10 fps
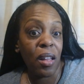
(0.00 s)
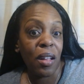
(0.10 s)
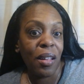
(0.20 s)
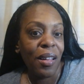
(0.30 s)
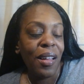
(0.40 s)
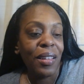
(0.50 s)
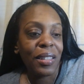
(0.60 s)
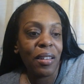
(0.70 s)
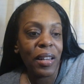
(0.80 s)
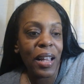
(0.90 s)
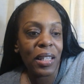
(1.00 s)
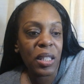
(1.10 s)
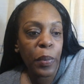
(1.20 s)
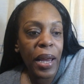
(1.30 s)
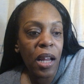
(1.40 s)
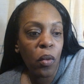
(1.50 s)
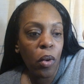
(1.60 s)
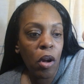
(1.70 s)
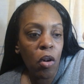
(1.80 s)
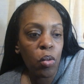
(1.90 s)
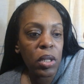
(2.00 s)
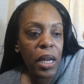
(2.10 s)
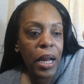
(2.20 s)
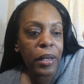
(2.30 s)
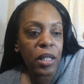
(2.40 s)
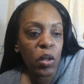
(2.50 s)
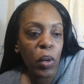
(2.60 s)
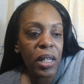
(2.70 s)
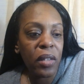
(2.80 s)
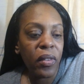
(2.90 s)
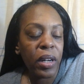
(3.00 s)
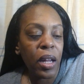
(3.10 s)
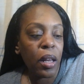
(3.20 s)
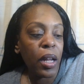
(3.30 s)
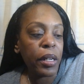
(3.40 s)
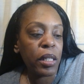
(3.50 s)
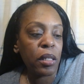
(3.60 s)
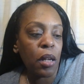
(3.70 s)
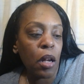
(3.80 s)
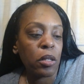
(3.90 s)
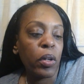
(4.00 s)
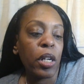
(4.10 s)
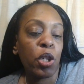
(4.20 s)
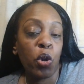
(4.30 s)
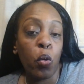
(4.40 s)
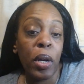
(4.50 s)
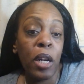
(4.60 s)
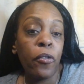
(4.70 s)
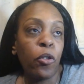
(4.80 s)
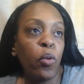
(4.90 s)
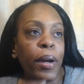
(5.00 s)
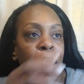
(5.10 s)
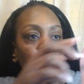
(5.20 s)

So yes, pink rose and sweet vanilla. And this is also in a 20 fluid ounce.